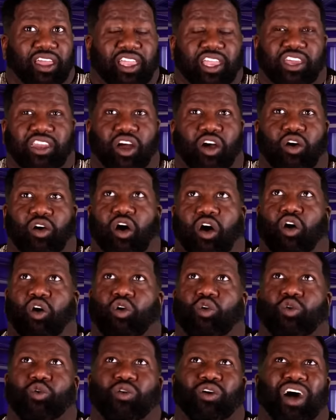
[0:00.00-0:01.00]
you know,
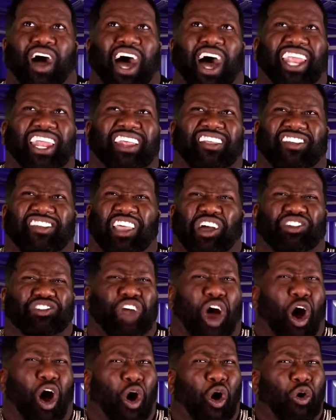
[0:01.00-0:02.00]
oh, I didn't see a
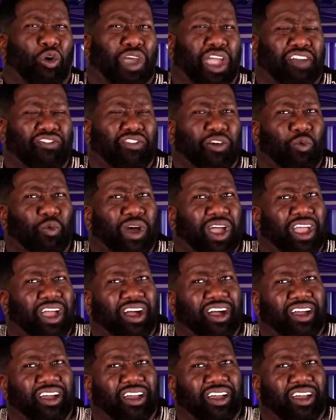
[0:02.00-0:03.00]
dog
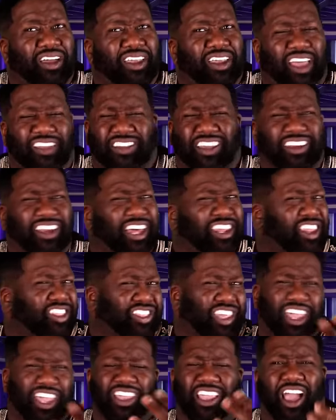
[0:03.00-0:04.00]
everywhere. That's another
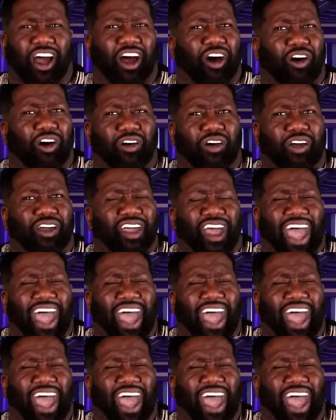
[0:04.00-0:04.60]
thing, y'all.